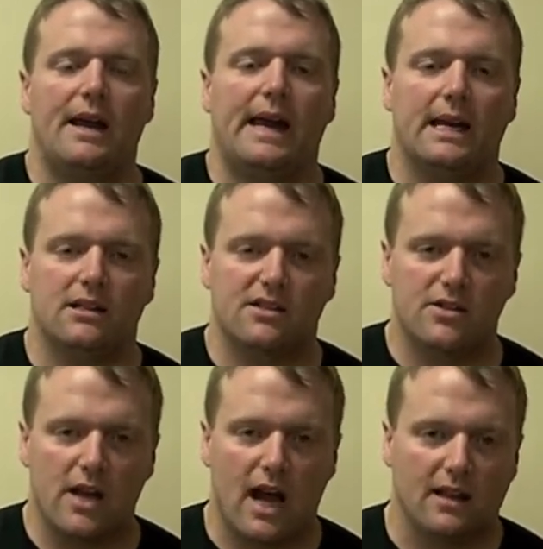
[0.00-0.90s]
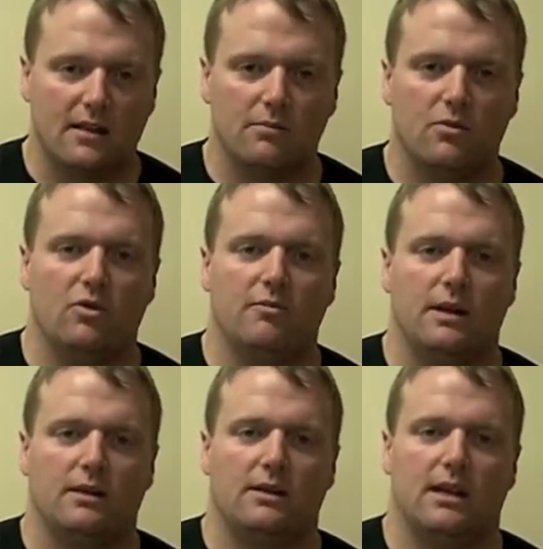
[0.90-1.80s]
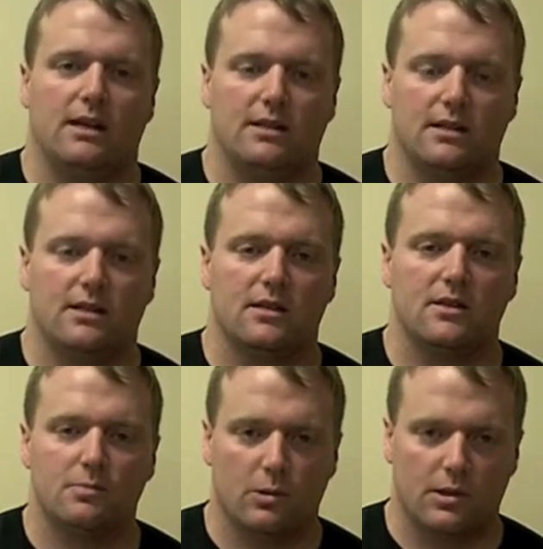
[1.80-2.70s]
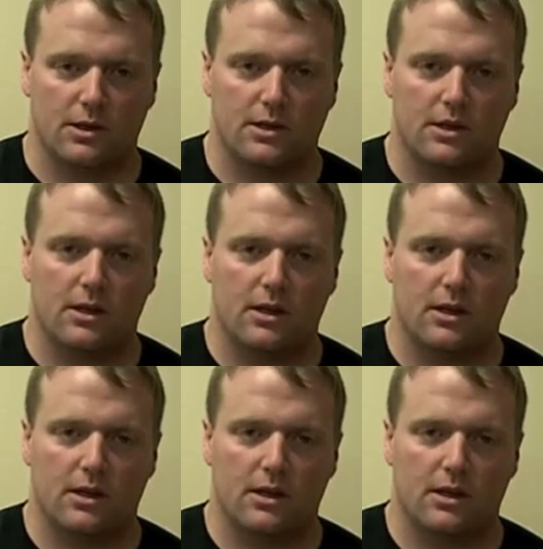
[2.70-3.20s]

it is not the movement that exists in sports.